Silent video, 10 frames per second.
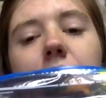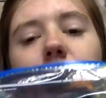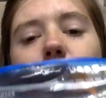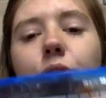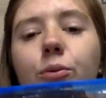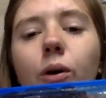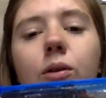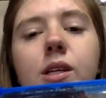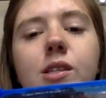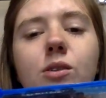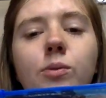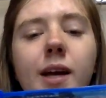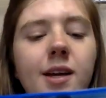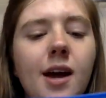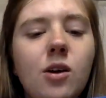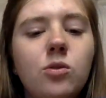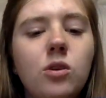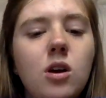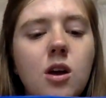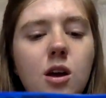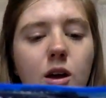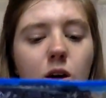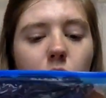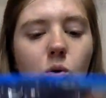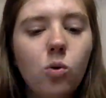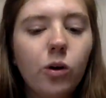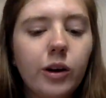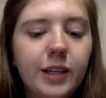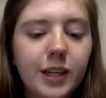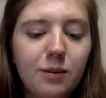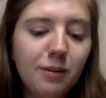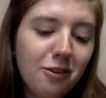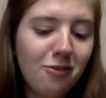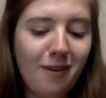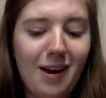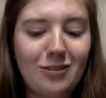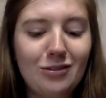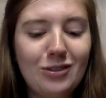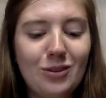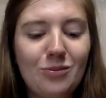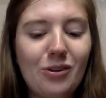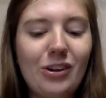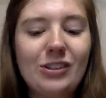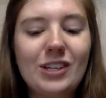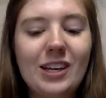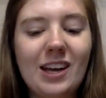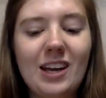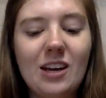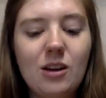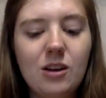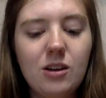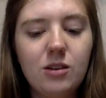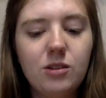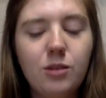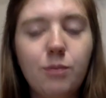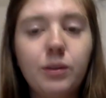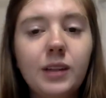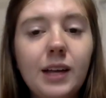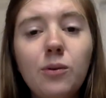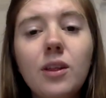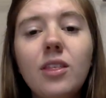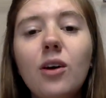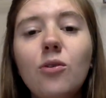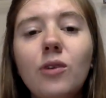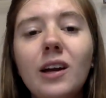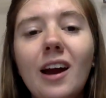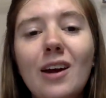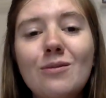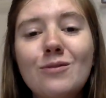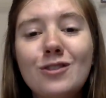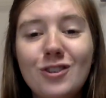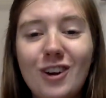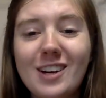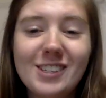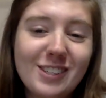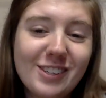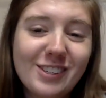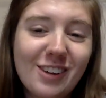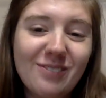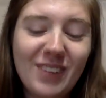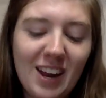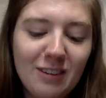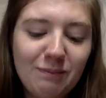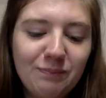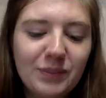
going to throw this away now or keep it around somewhere to play with it when I'm stressed or something.